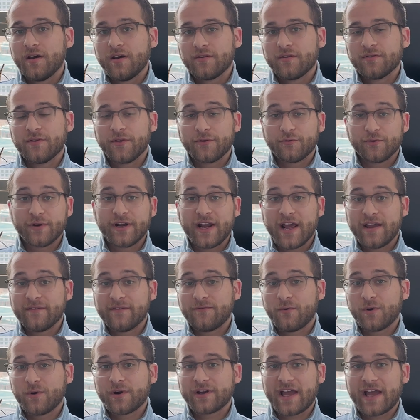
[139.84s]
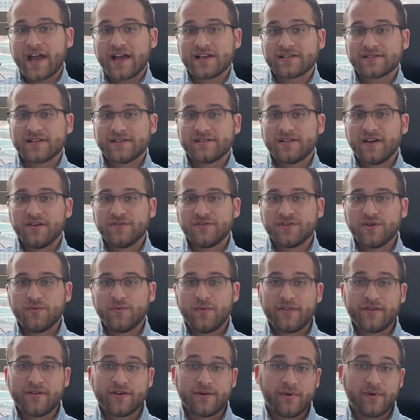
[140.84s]
The 3-day forecast that tells you
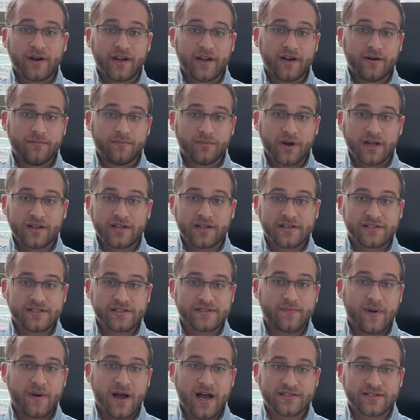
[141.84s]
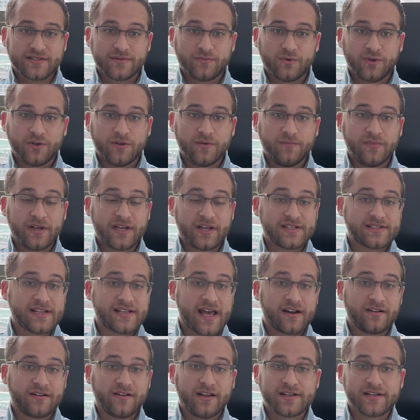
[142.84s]
whether to bring an umbrella is possible because
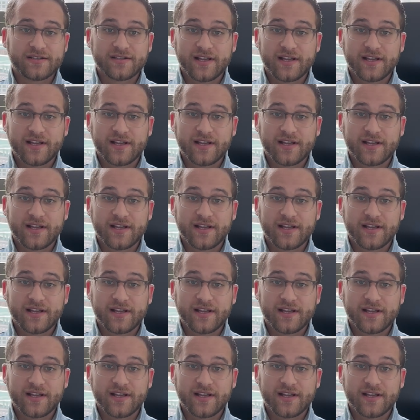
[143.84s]
satellites